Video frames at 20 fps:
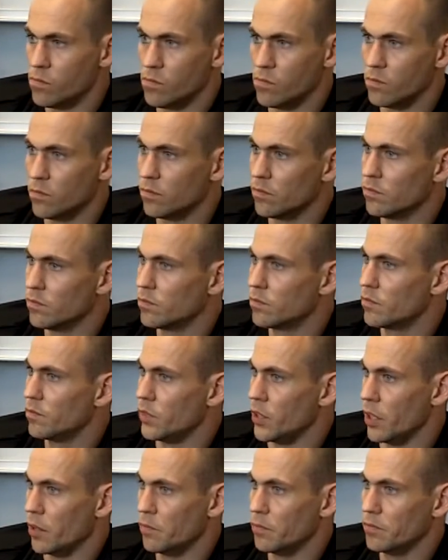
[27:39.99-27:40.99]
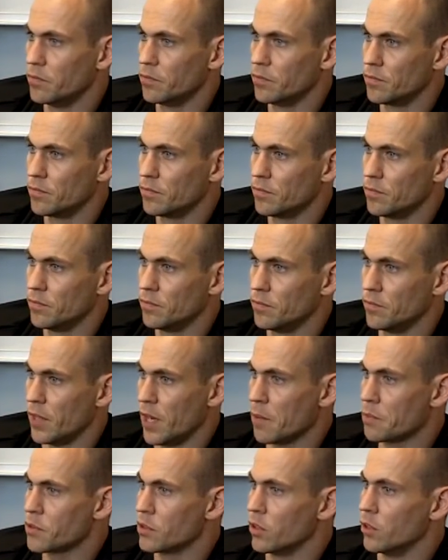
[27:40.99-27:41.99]
like cut it off as soon as he,
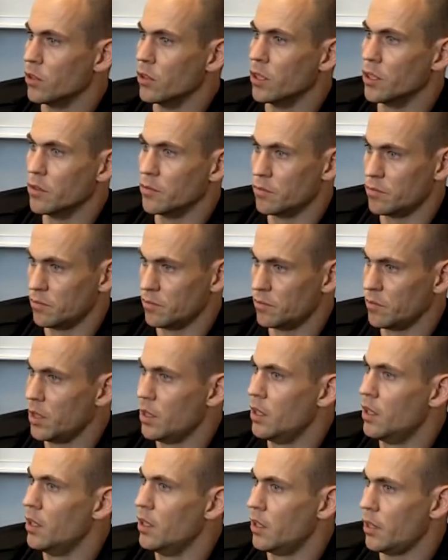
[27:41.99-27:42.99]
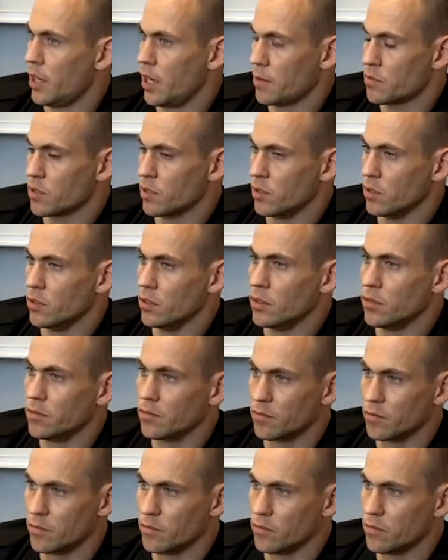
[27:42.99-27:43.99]
absolutely, as soon as you lose him. Absolutely.
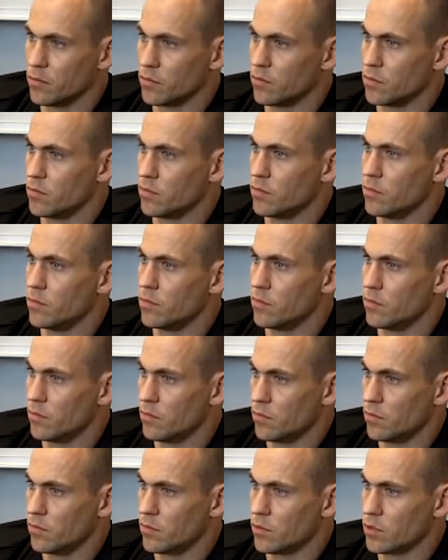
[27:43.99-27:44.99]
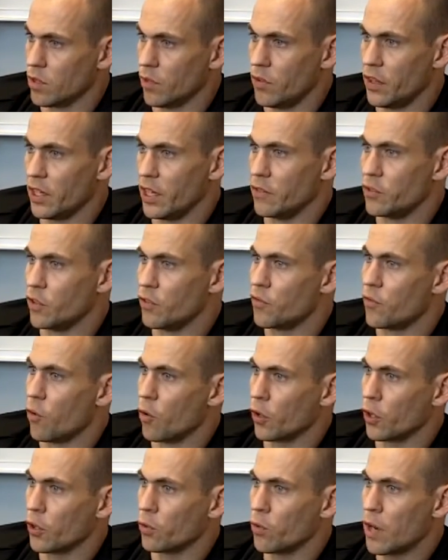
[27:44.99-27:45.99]
And then, so if he gives you
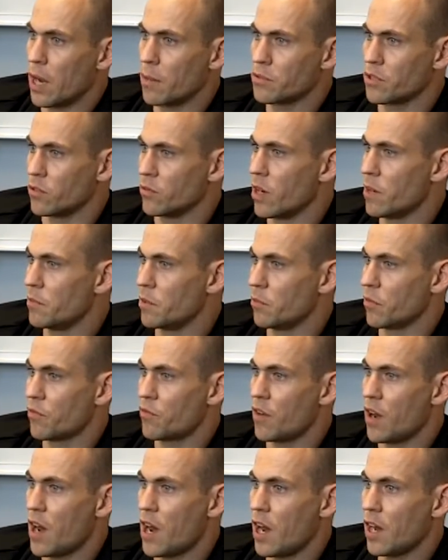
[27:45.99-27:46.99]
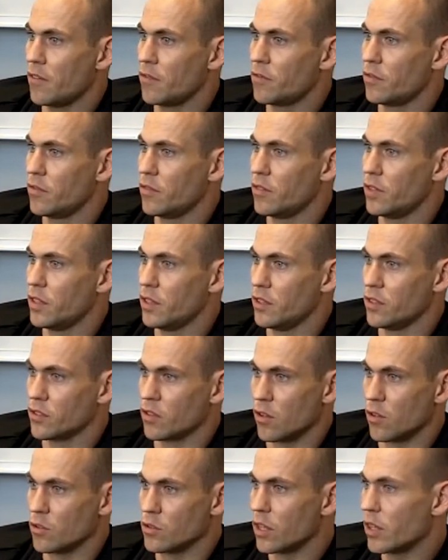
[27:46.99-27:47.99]
4 good reps and rep number 5,
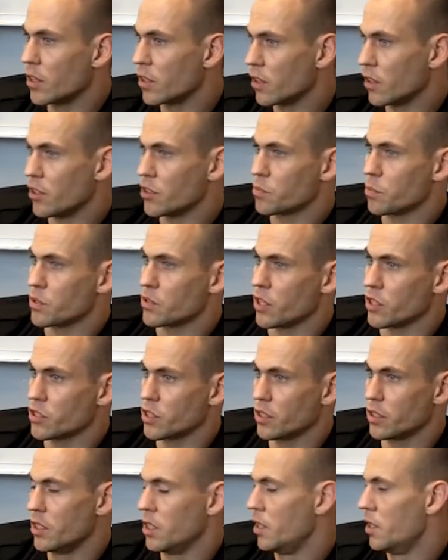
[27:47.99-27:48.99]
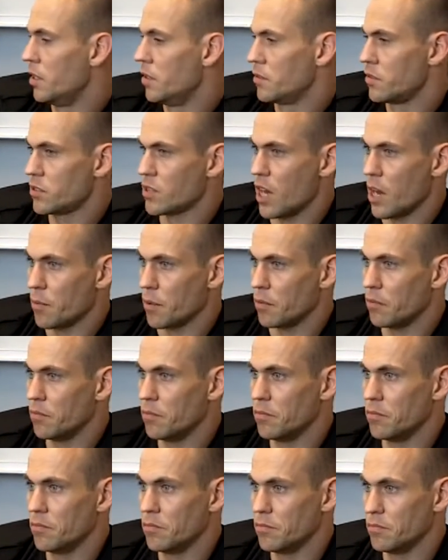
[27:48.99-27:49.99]
he's losing his position, stop it.
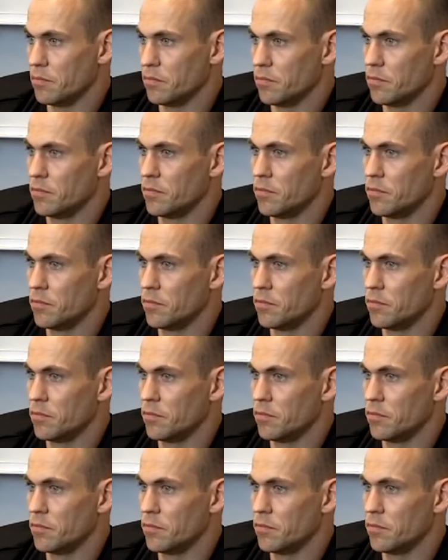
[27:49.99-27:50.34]
Okay.